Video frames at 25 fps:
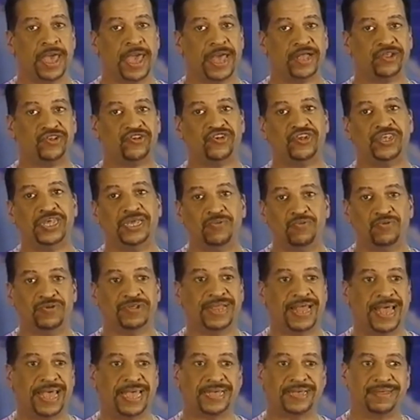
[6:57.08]
she was
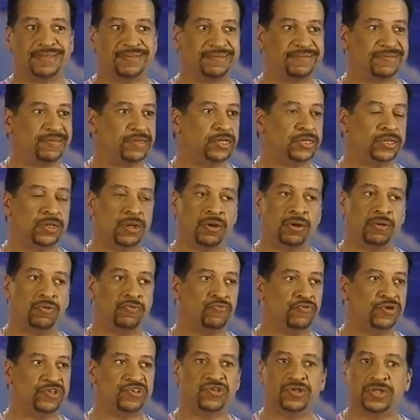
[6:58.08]
like,
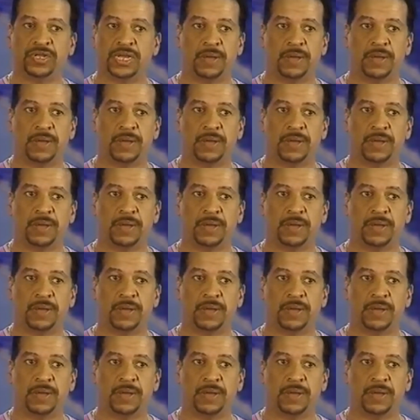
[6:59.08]
Richard,